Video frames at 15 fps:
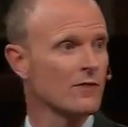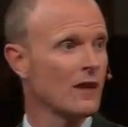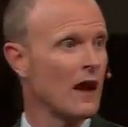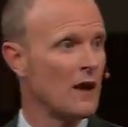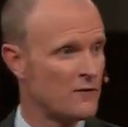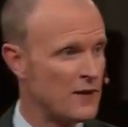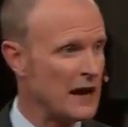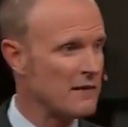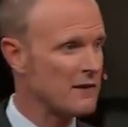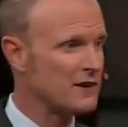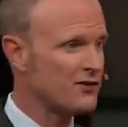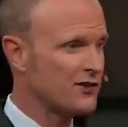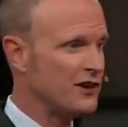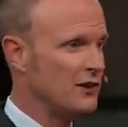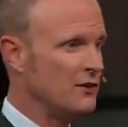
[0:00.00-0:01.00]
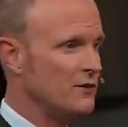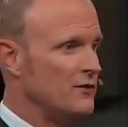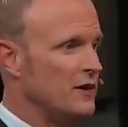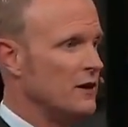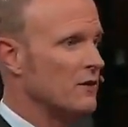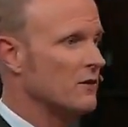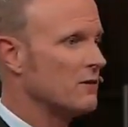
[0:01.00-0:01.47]
A very skewed
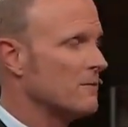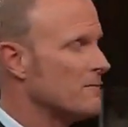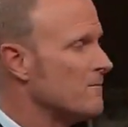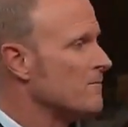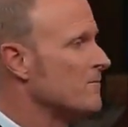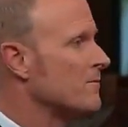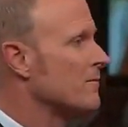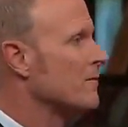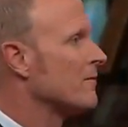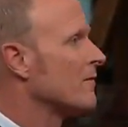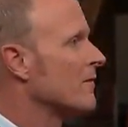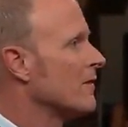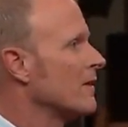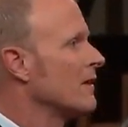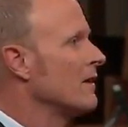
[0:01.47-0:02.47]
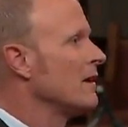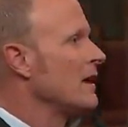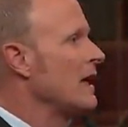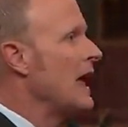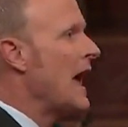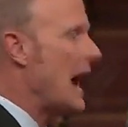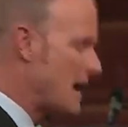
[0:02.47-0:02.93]
view.
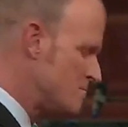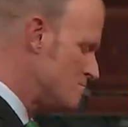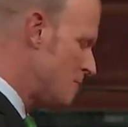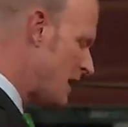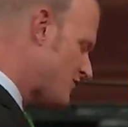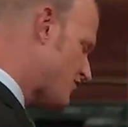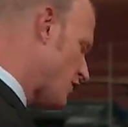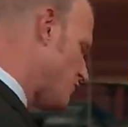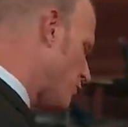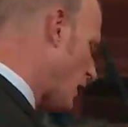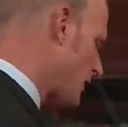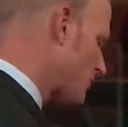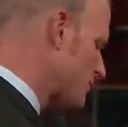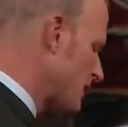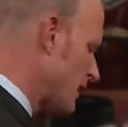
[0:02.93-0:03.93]
And much of what